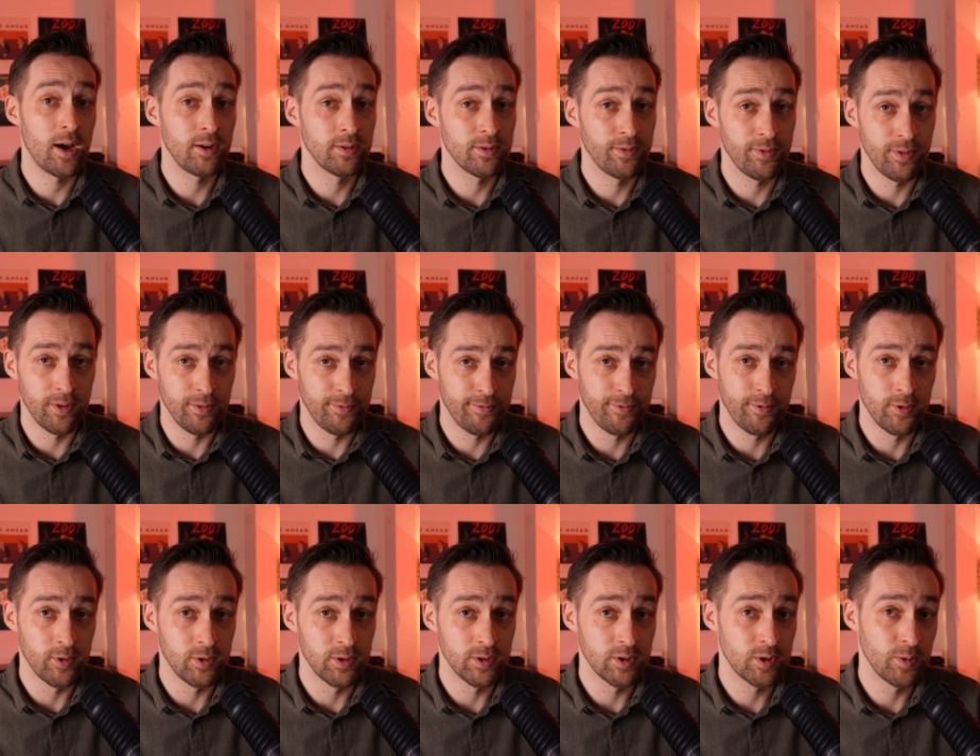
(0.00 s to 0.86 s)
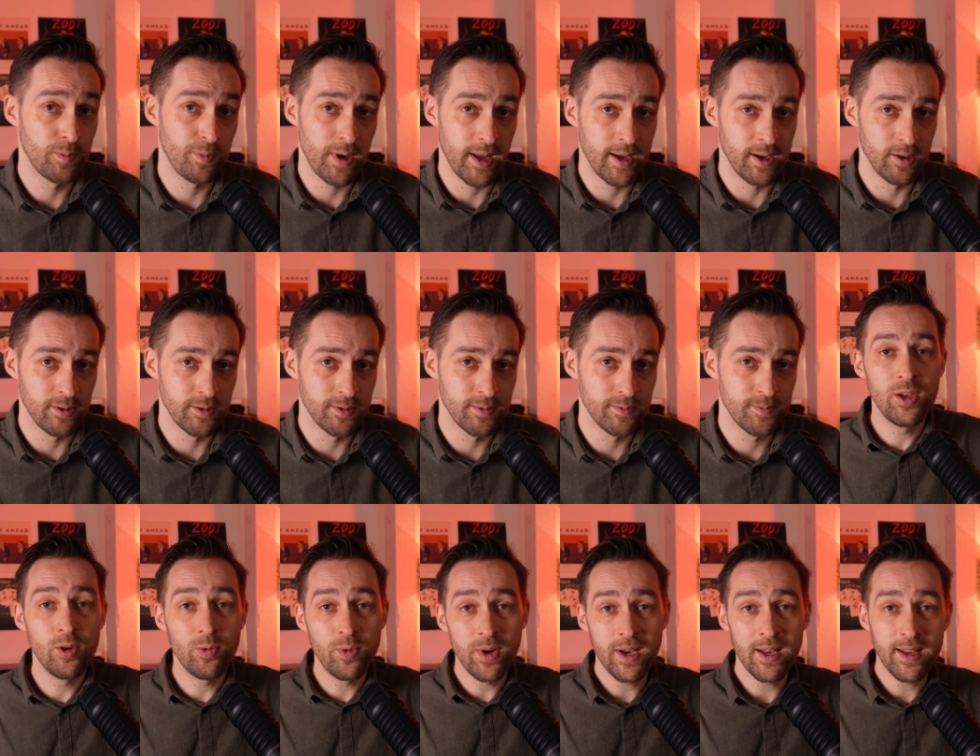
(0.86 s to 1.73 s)
out of the four to play on.
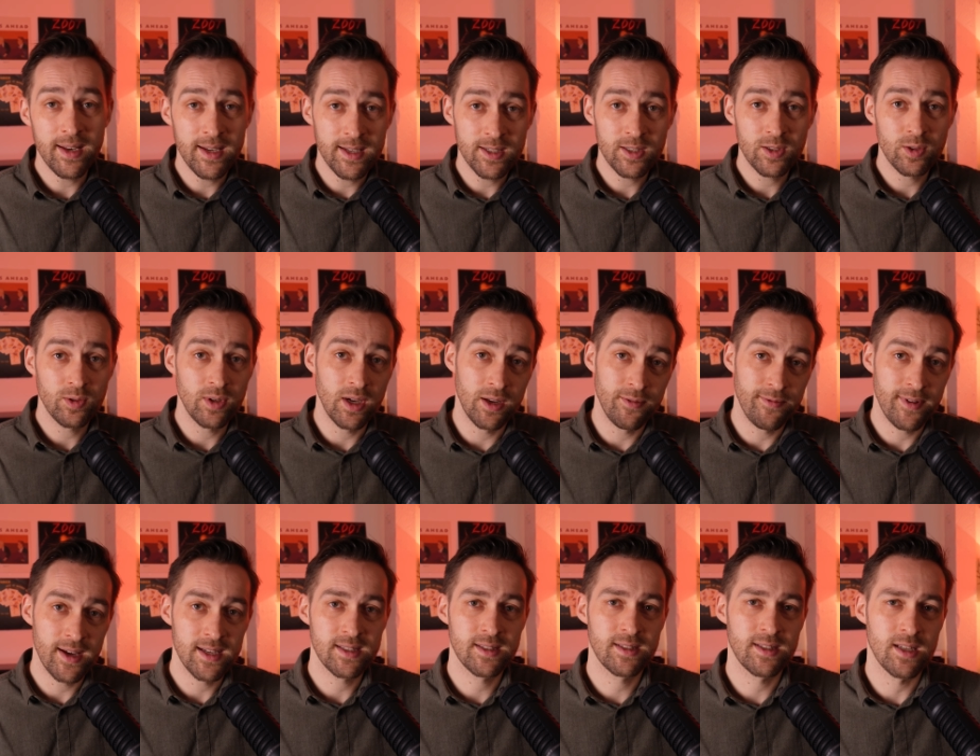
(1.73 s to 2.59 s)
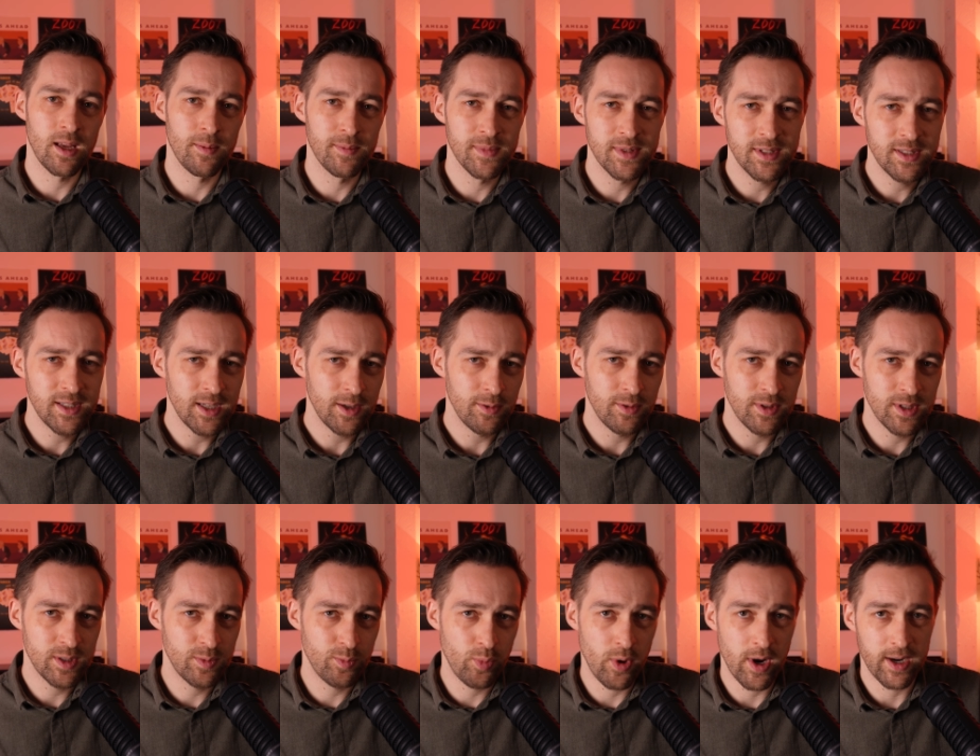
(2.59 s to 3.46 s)
You really need to invest some
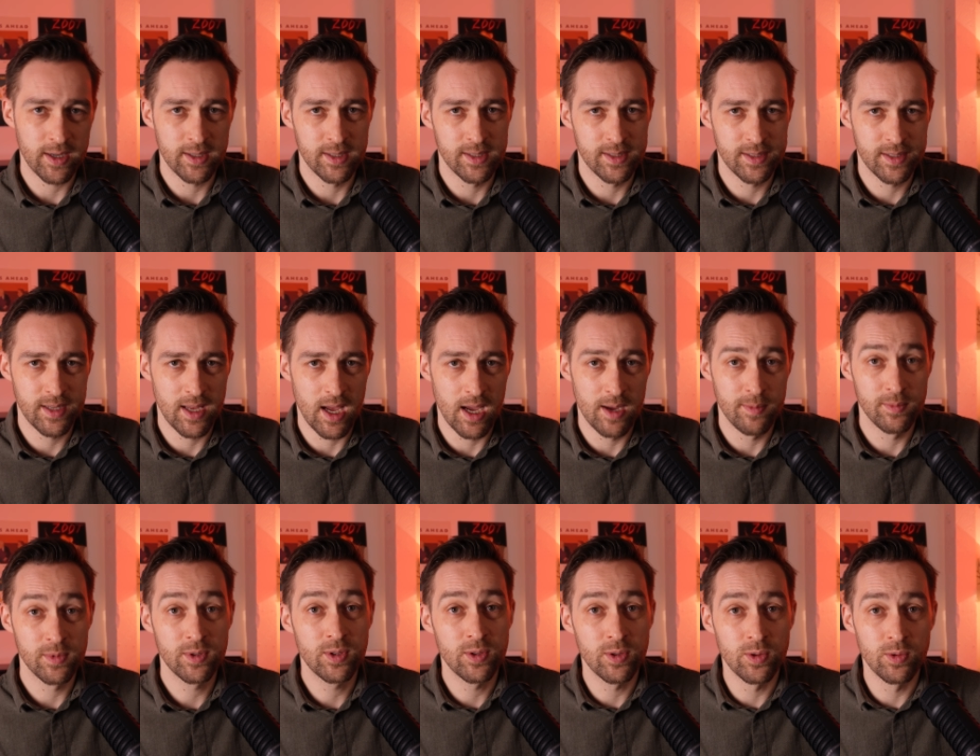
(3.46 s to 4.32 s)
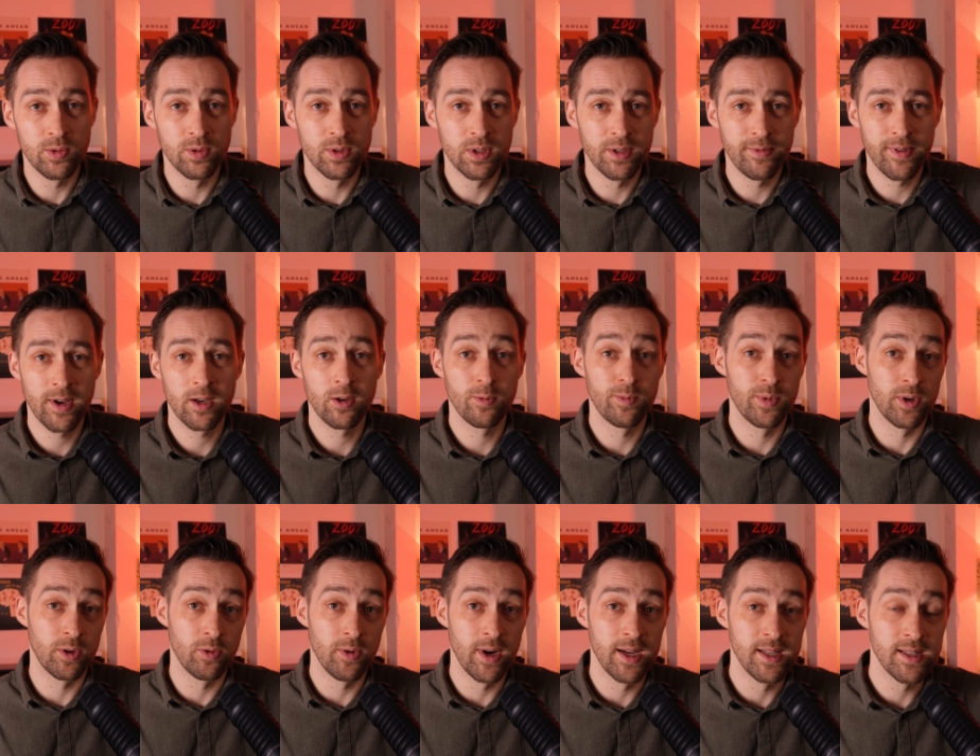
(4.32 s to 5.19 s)
serious practice time to develop a
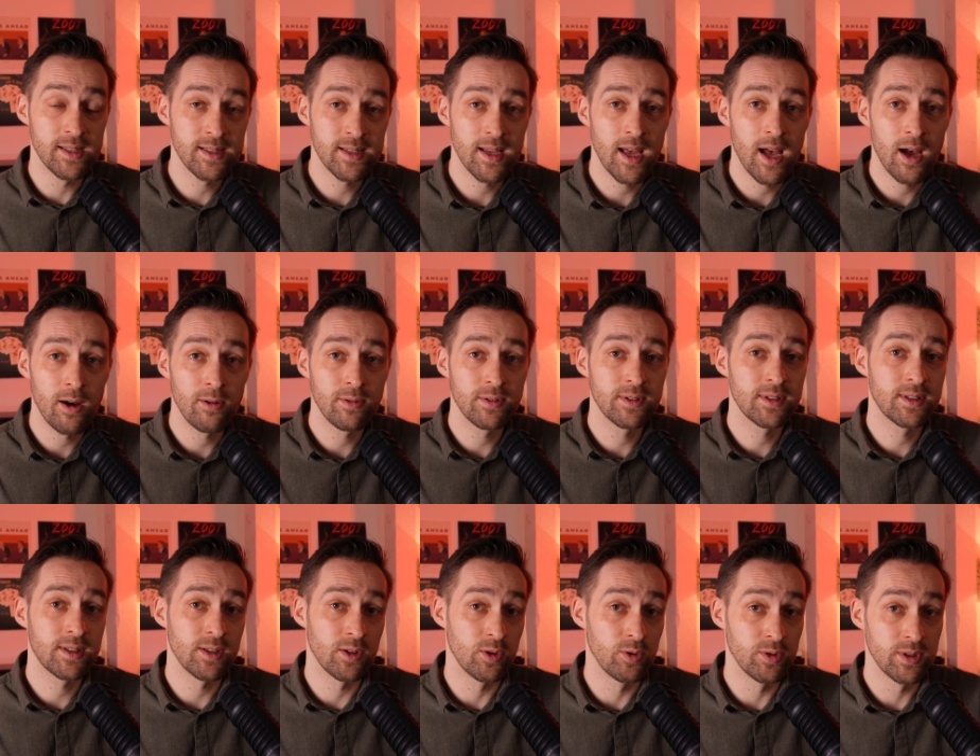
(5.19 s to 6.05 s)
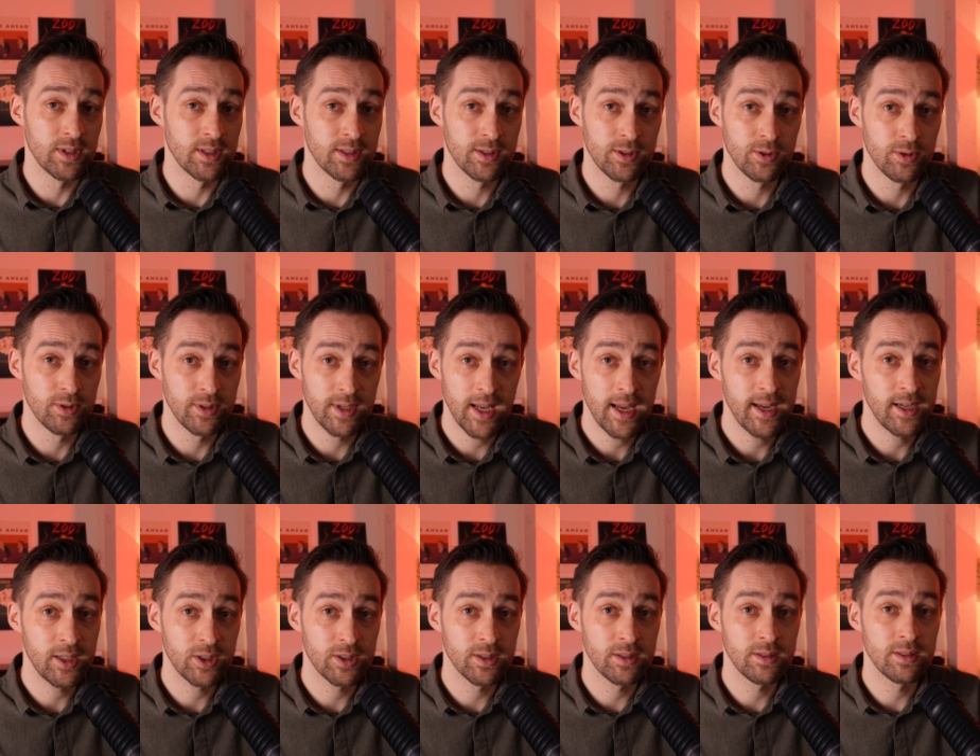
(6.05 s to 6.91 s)
great sound, a good
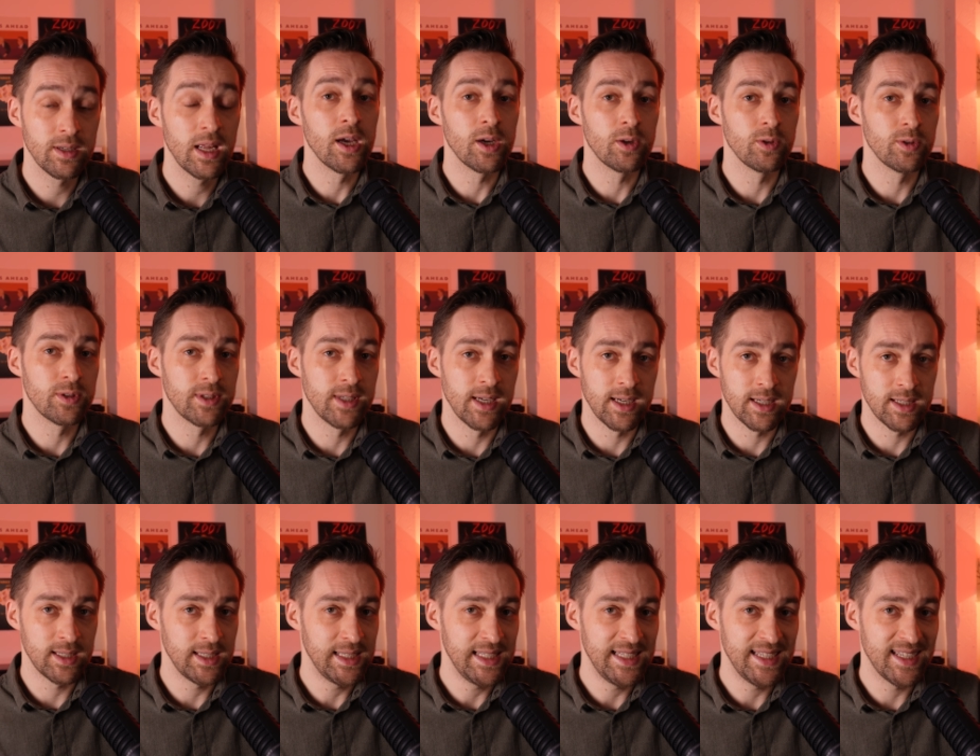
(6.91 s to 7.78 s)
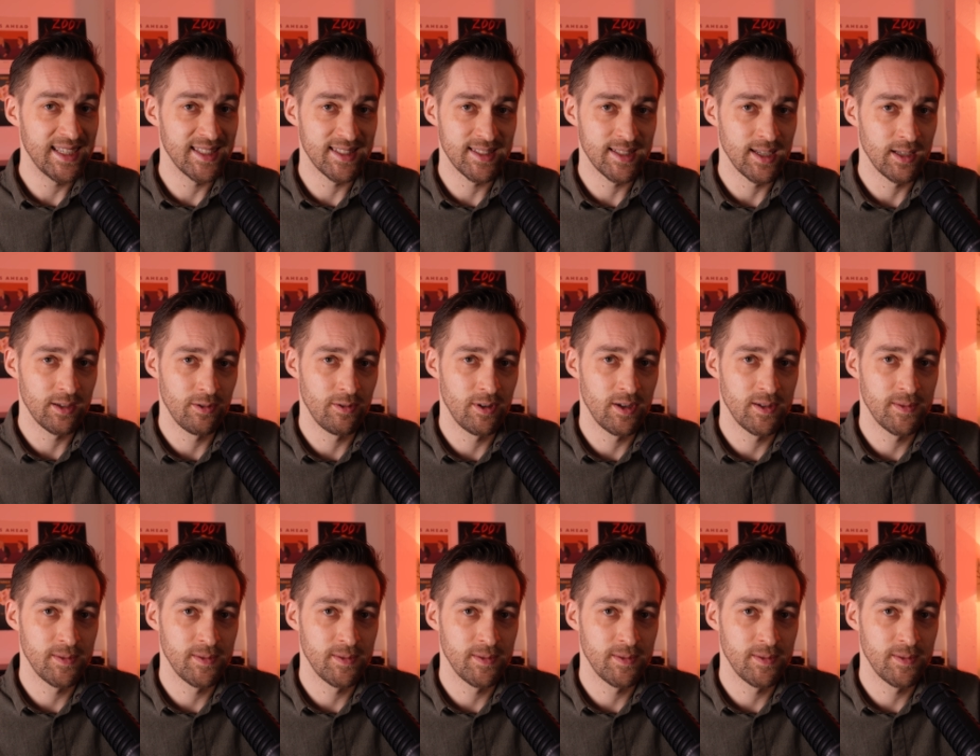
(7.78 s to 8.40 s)
intonation, a good technique, etc.